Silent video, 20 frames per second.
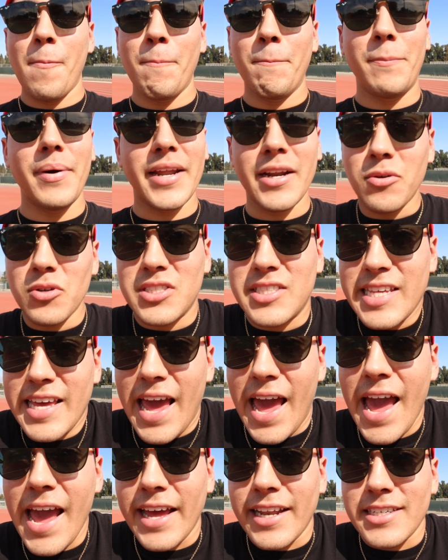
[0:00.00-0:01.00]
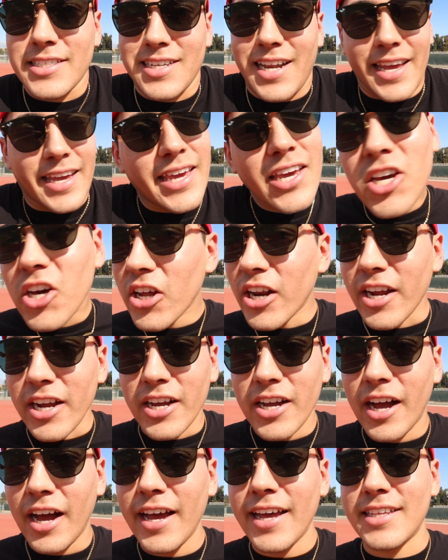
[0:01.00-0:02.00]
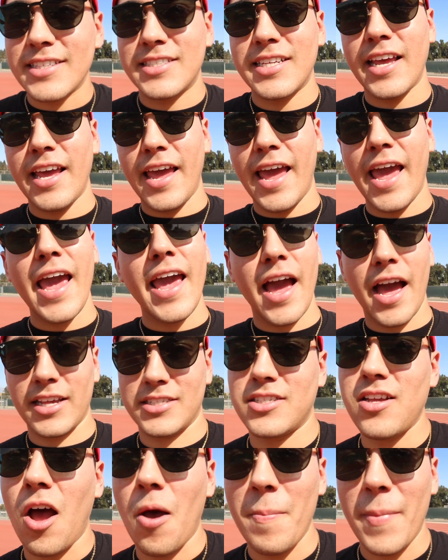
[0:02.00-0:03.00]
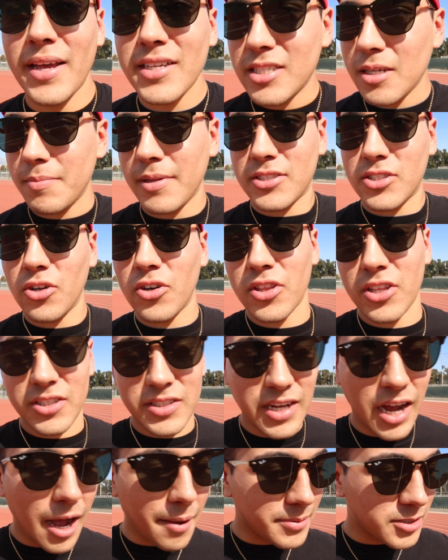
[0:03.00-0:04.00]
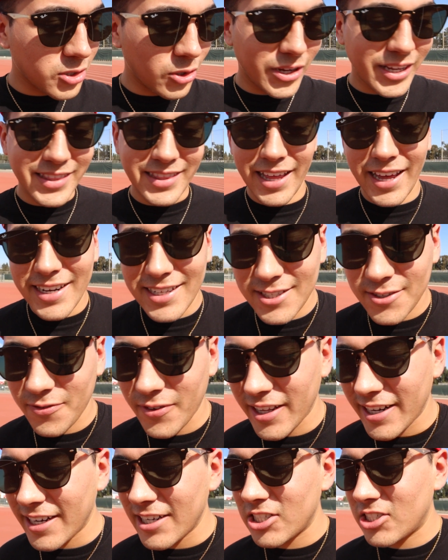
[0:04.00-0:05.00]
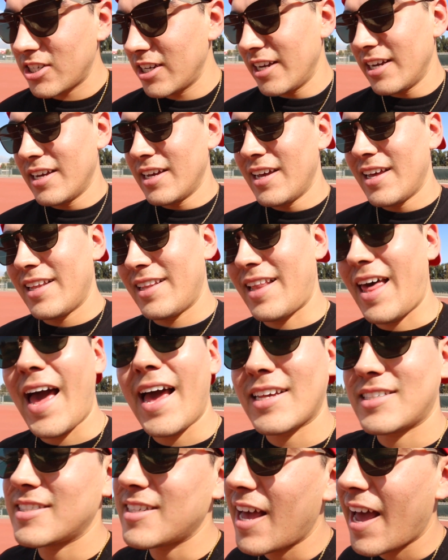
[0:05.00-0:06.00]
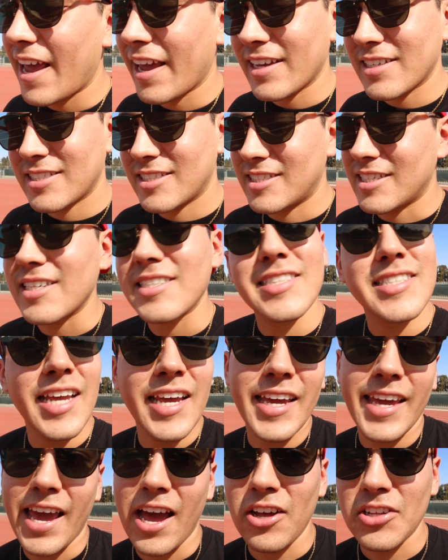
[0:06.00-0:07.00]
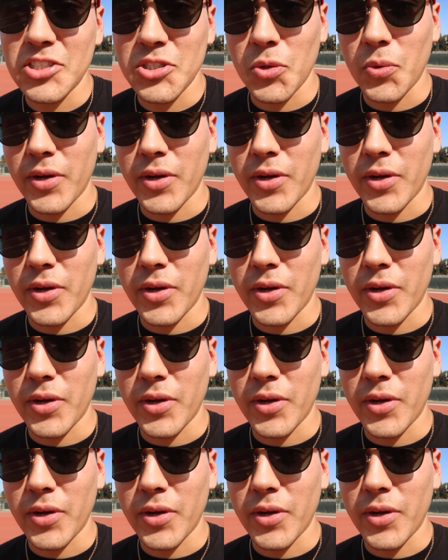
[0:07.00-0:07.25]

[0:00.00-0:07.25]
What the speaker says: But it was the end. Like, he couldn't cut and say, hey, I saw a mess up, let's go to the top. So he let us finish last like 16 counts or